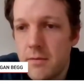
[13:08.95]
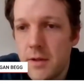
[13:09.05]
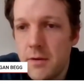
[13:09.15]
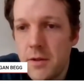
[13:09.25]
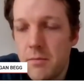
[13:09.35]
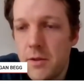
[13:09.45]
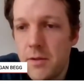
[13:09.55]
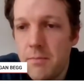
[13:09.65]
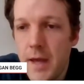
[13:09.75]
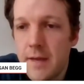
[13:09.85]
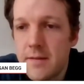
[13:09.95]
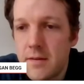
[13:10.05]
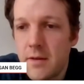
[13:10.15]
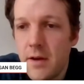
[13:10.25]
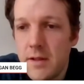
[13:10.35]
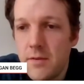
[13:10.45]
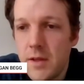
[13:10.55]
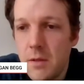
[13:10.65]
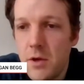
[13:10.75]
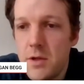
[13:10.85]
the exercise of
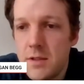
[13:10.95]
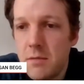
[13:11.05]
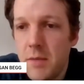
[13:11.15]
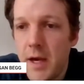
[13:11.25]
the emergency